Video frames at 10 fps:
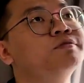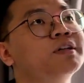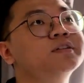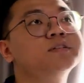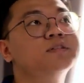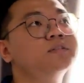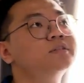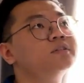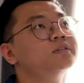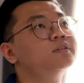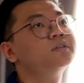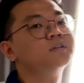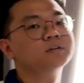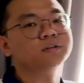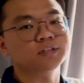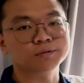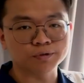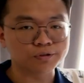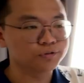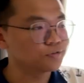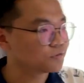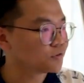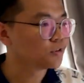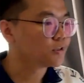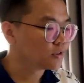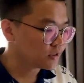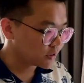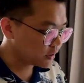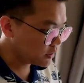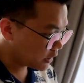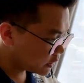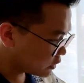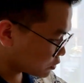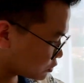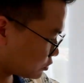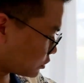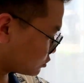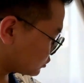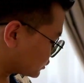right here. That's pretty good. Okay, and then also onto the